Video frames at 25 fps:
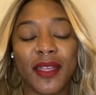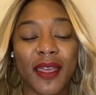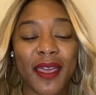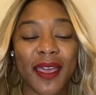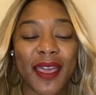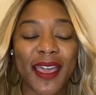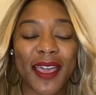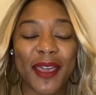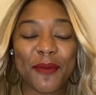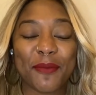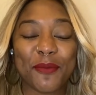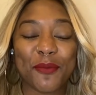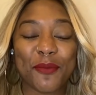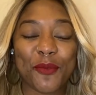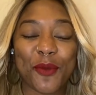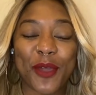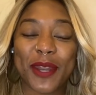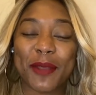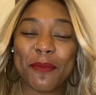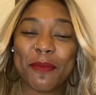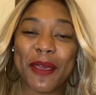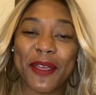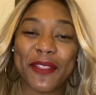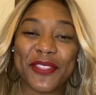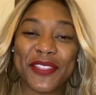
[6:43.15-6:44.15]
um, went
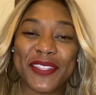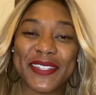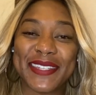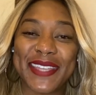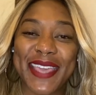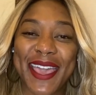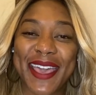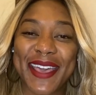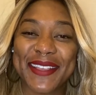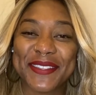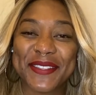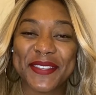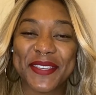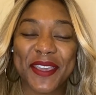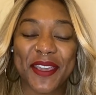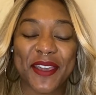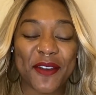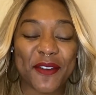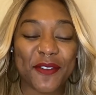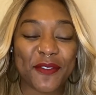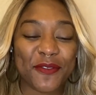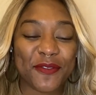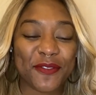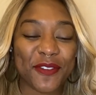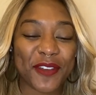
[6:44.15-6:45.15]
about the task
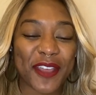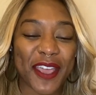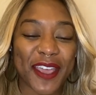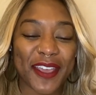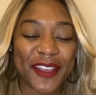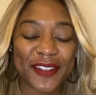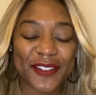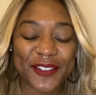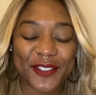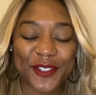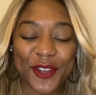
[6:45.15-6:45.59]
of uh,